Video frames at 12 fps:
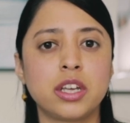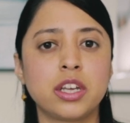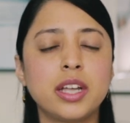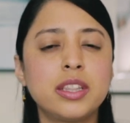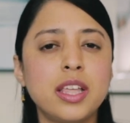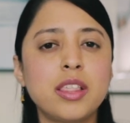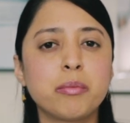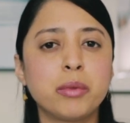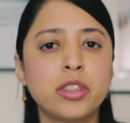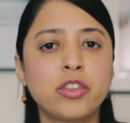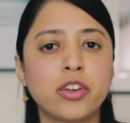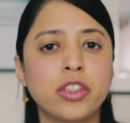And this
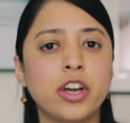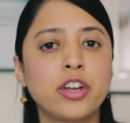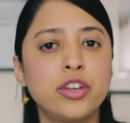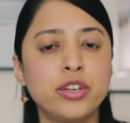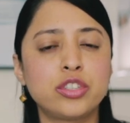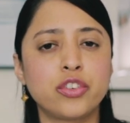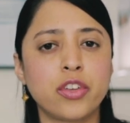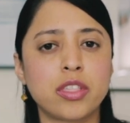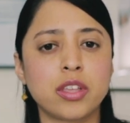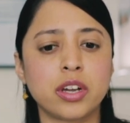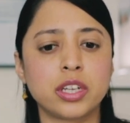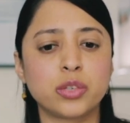mantra that I used to
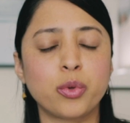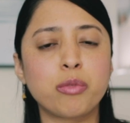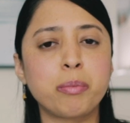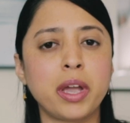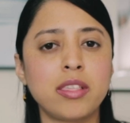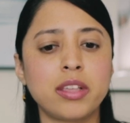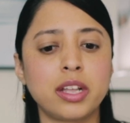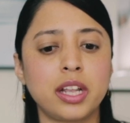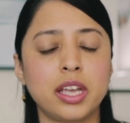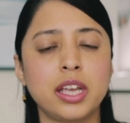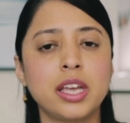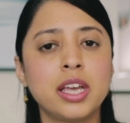recite was
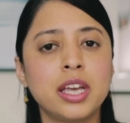basically